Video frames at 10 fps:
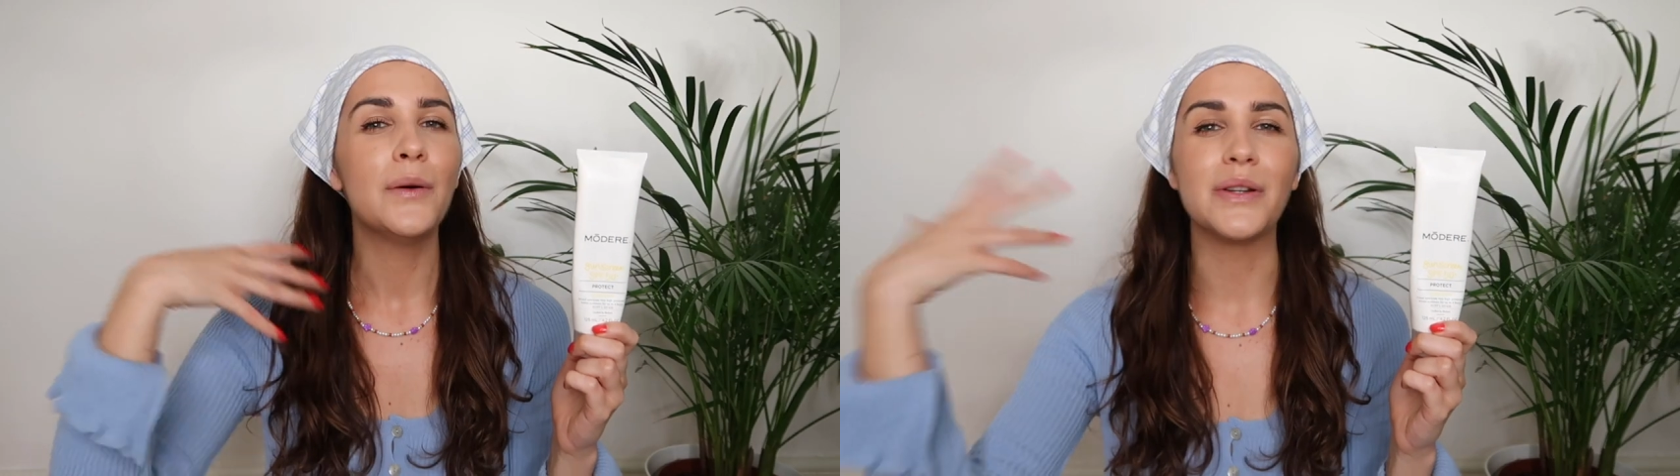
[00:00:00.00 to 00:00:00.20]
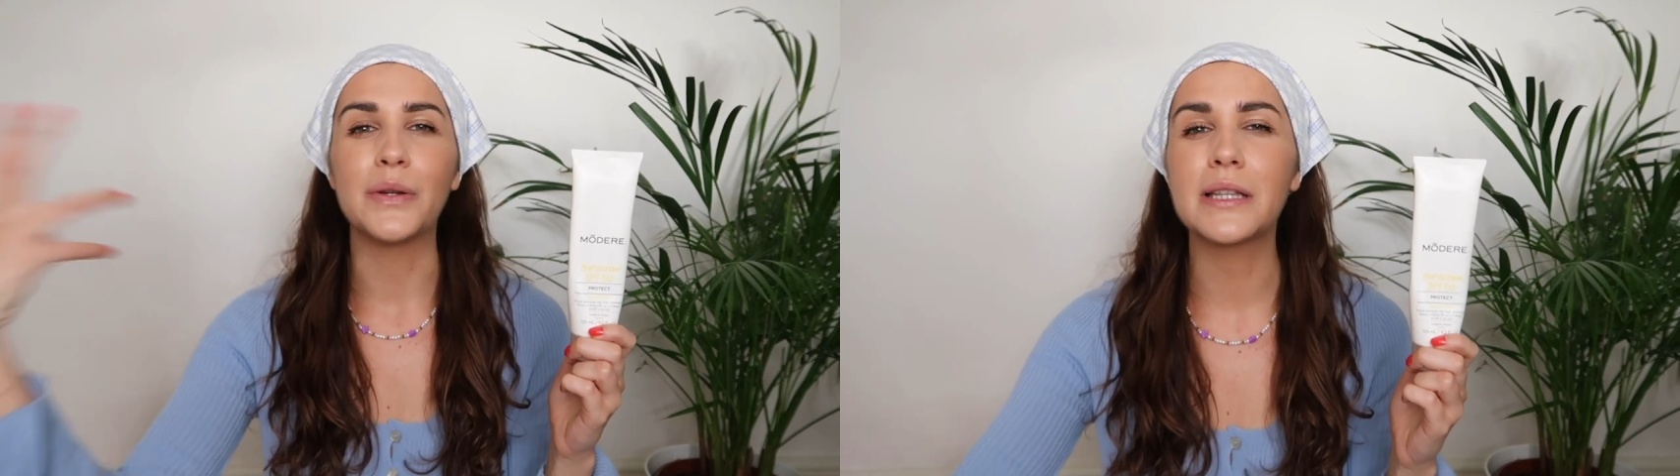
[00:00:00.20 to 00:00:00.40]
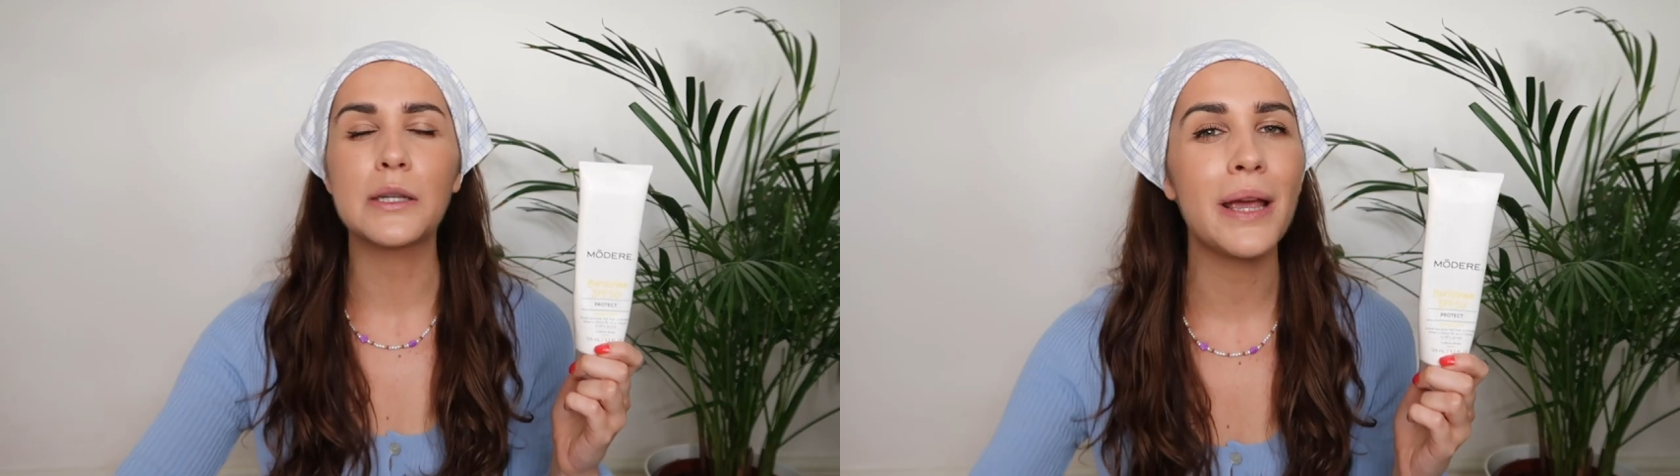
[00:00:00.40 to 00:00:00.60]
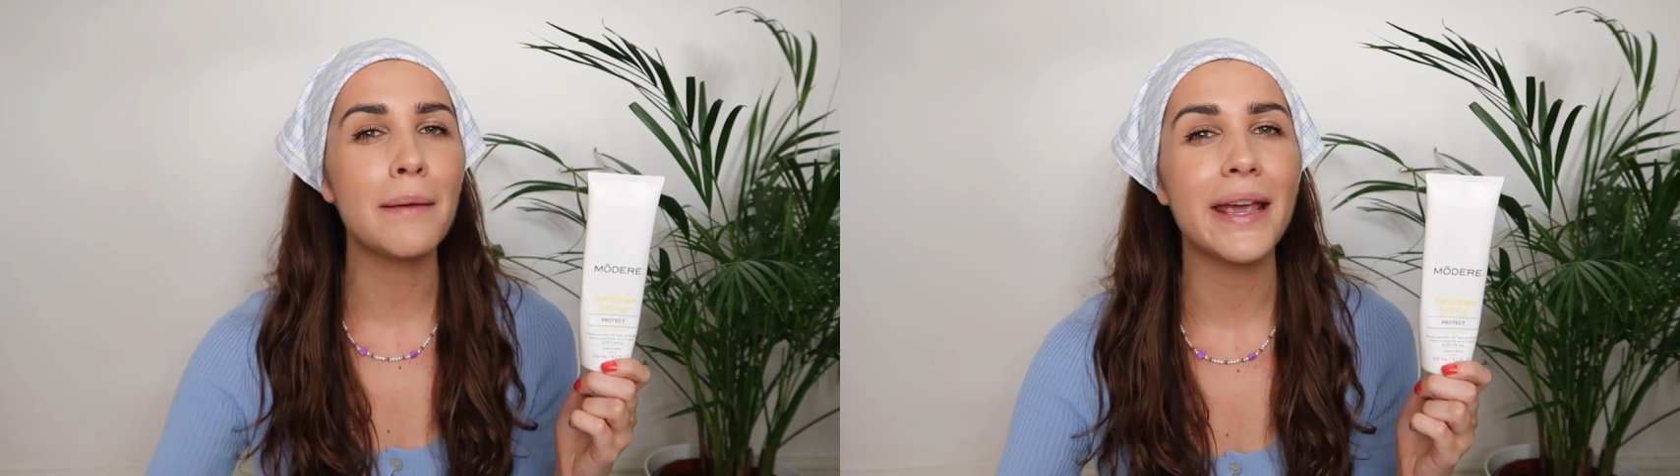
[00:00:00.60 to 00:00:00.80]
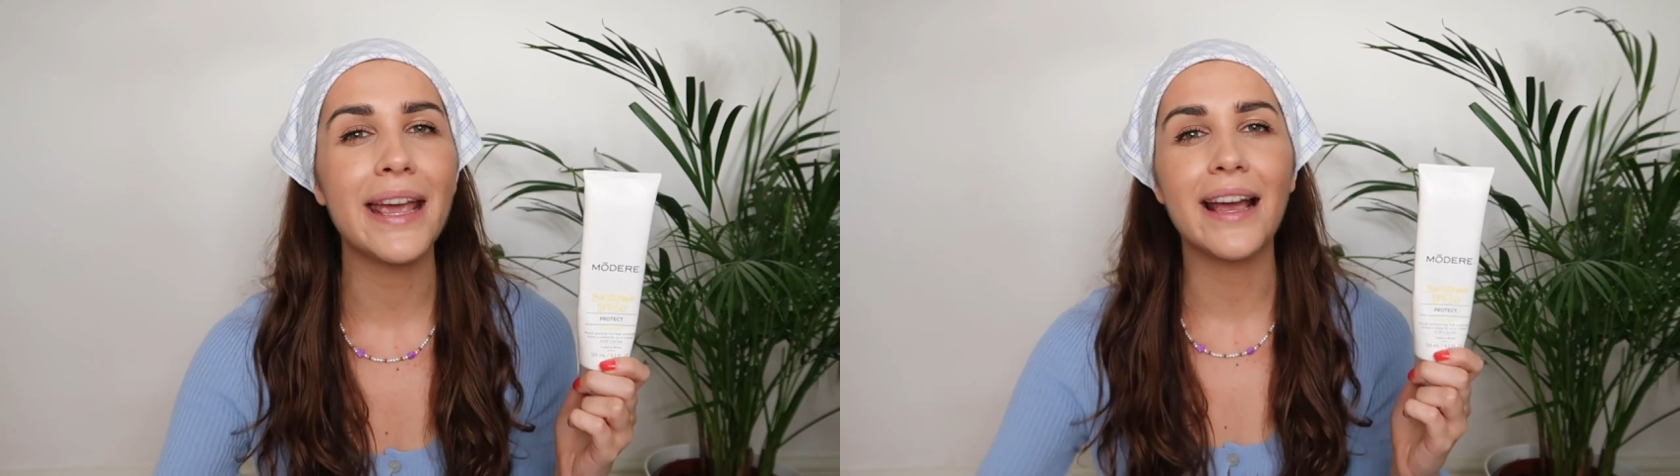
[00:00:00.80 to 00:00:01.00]
when you're
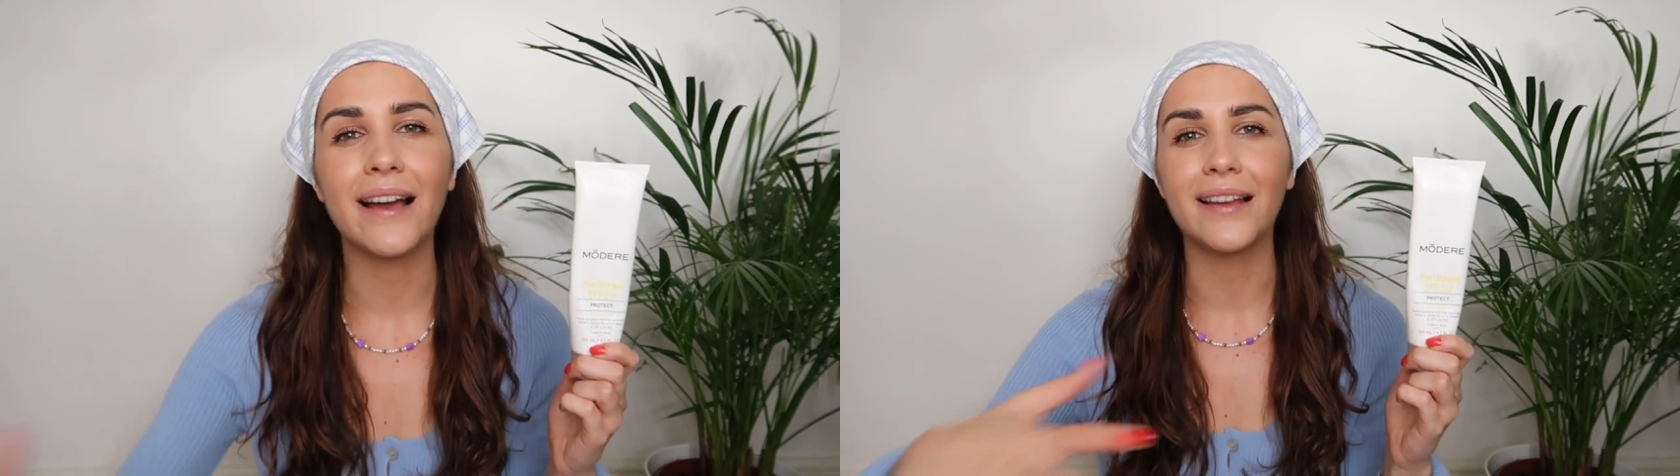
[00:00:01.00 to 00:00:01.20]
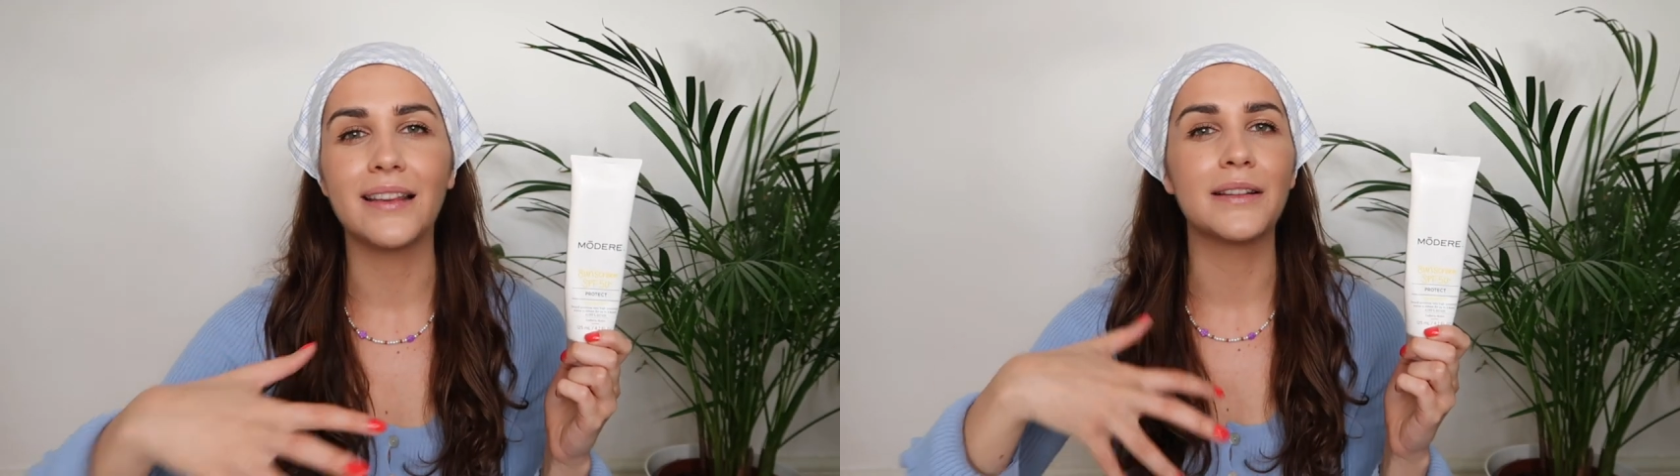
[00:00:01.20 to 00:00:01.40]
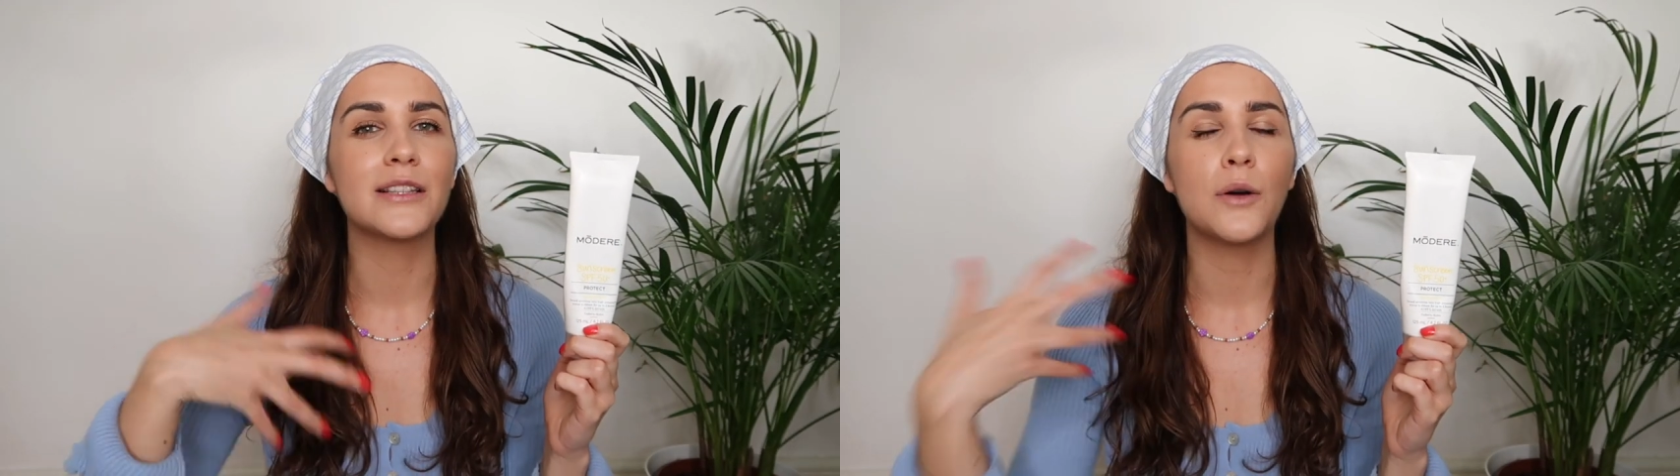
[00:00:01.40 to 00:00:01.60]
swimming and